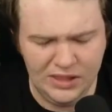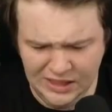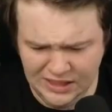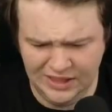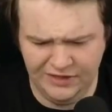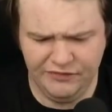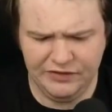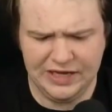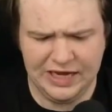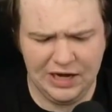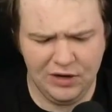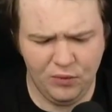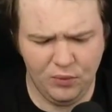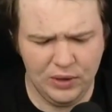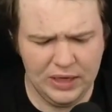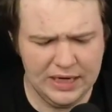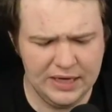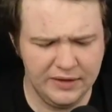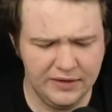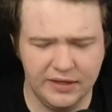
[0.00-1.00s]
of
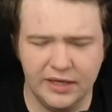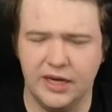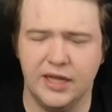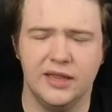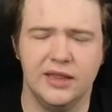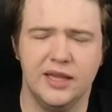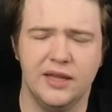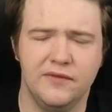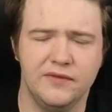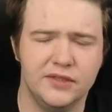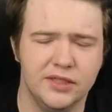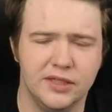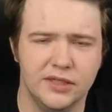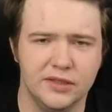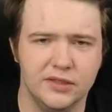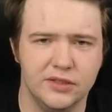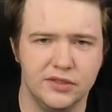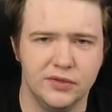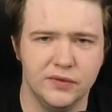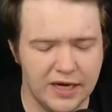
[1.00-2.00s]
Callwen that I'd love to
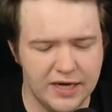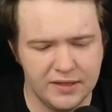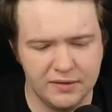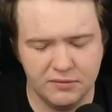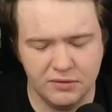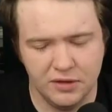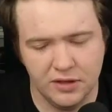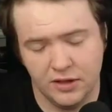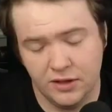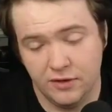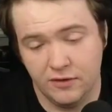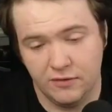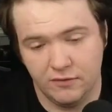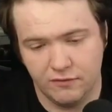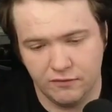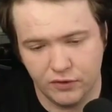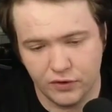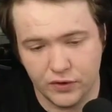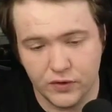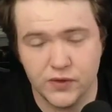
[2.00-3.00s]
do. And
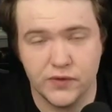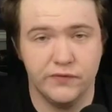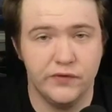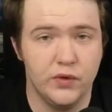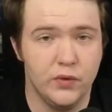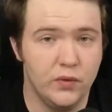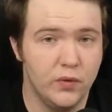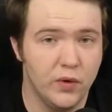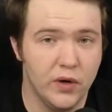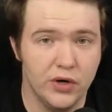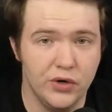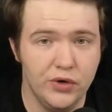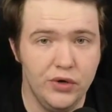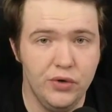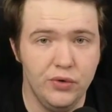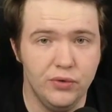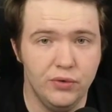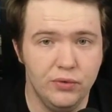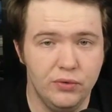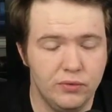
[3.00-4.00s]
for those of you who are
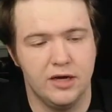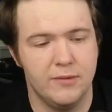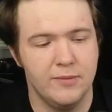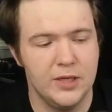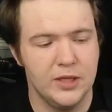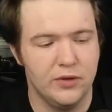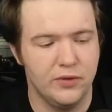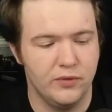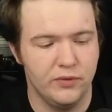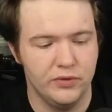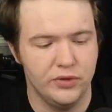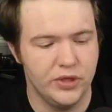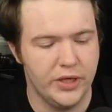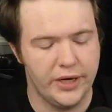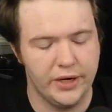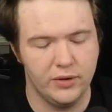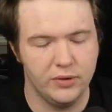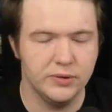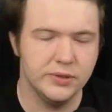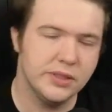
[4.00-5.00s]
new, coming through
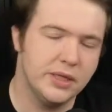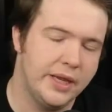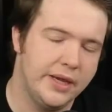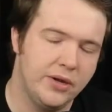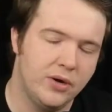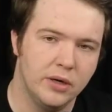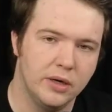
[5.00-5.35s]
channels like